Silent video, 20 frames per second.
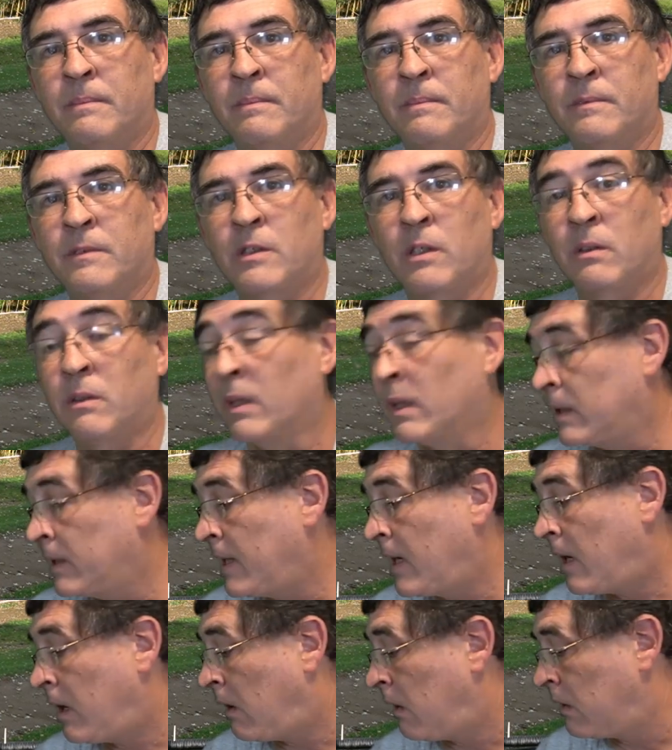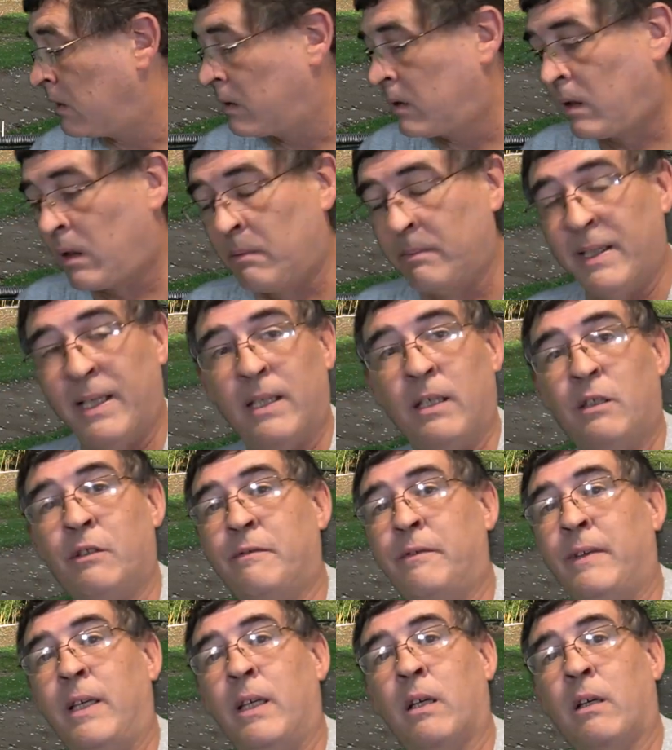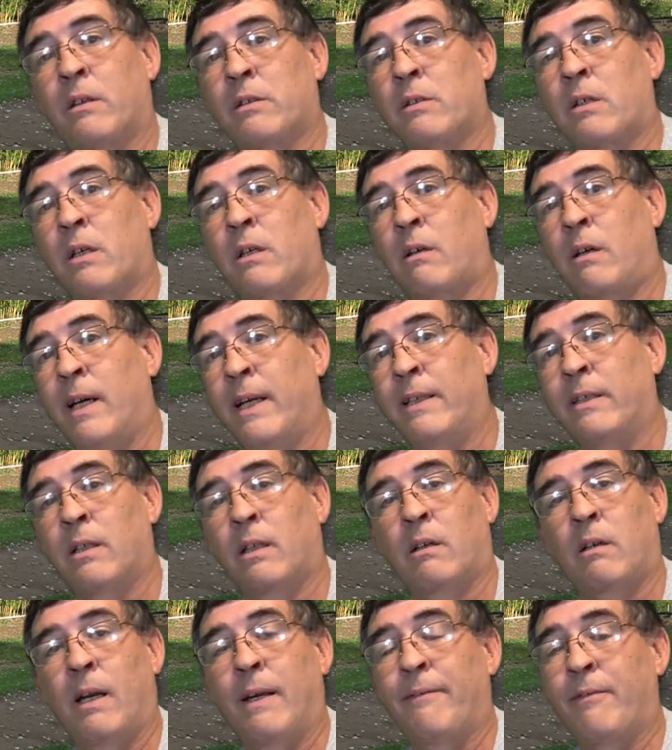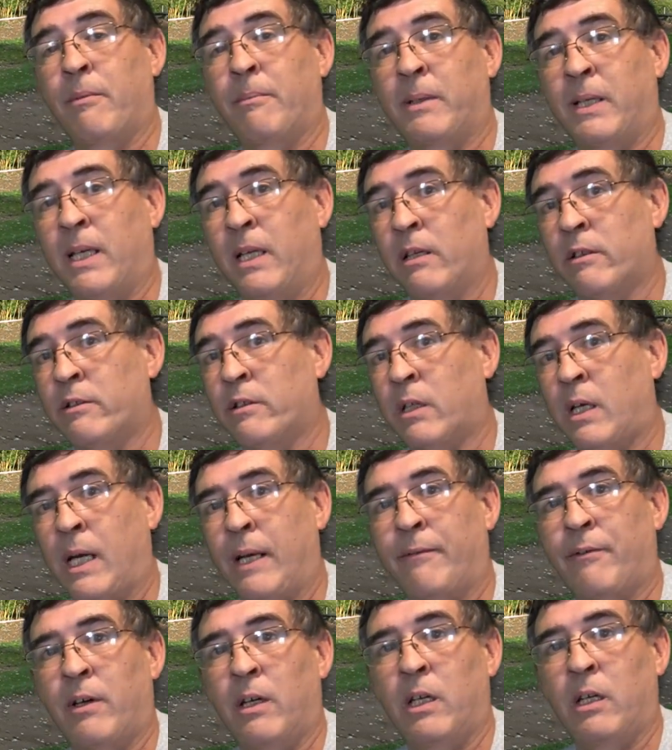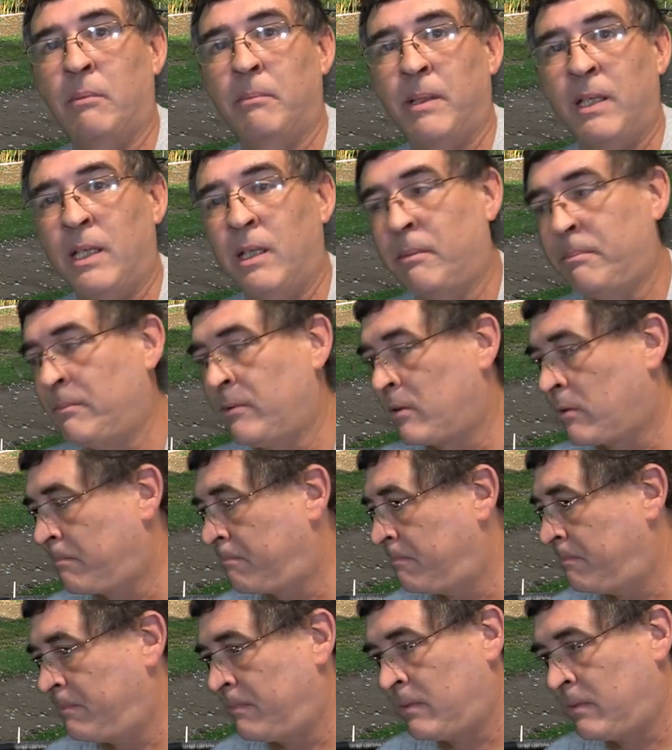So, yeah, all in all, man, these vehicles are great. They're great for beginners. They're great for intermediate. They're